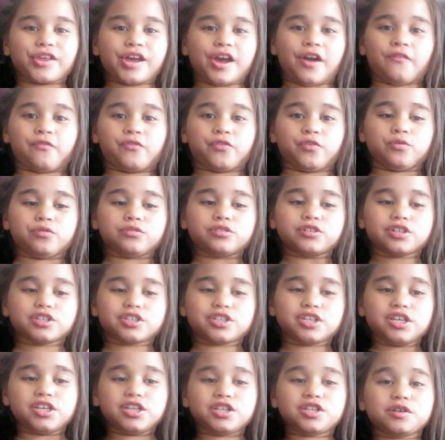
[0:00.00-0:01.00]
If you want to
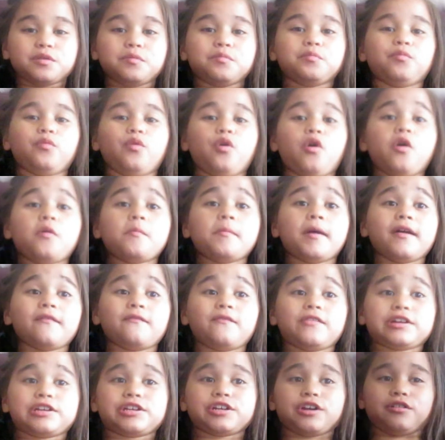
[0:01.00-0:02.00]
see some more of my
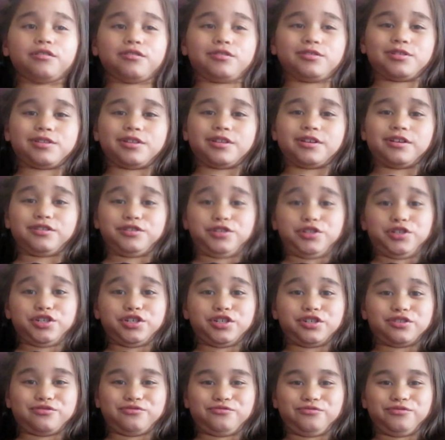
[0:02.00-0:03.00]
videos, then
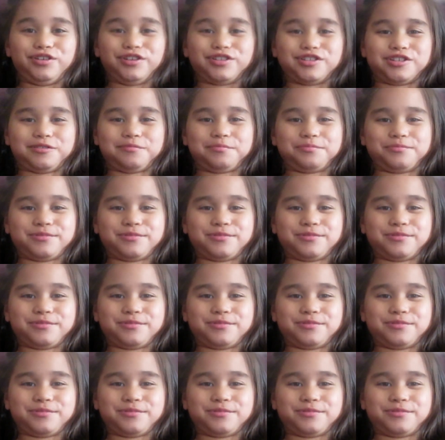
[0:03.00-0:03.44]
just write it.